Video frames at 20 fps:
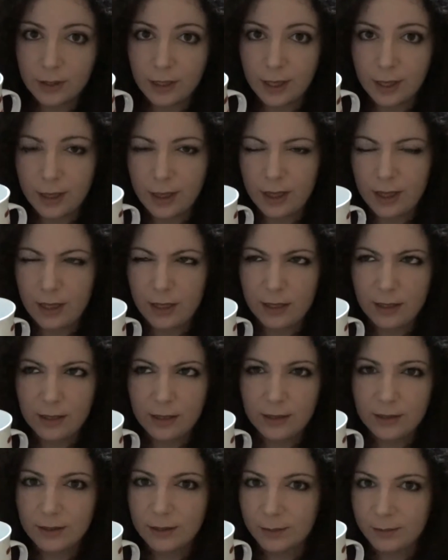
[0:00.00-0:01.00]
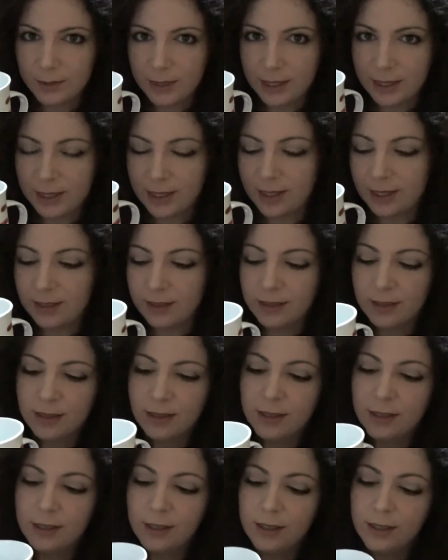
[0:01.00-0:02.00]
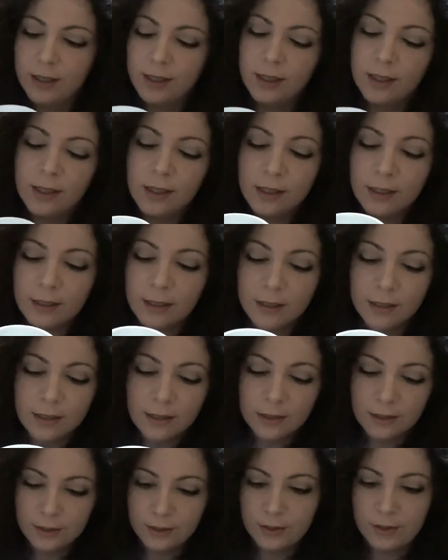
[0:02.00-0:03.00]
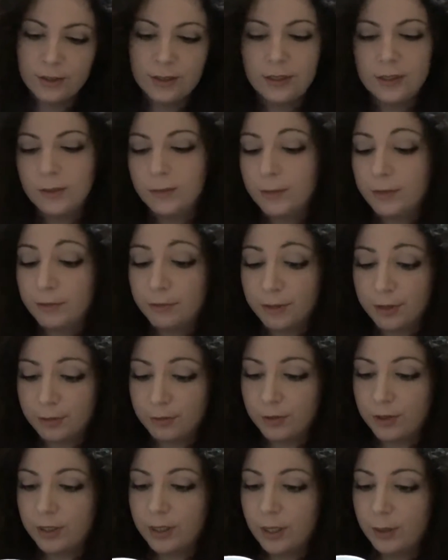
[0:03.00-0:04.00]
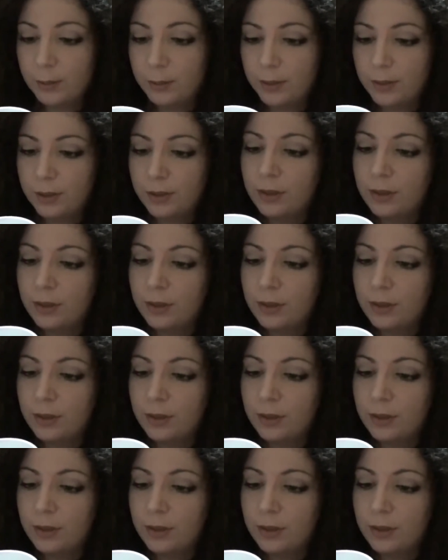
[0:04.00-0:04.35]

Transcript: I think, something like that. So this is my favorite cup.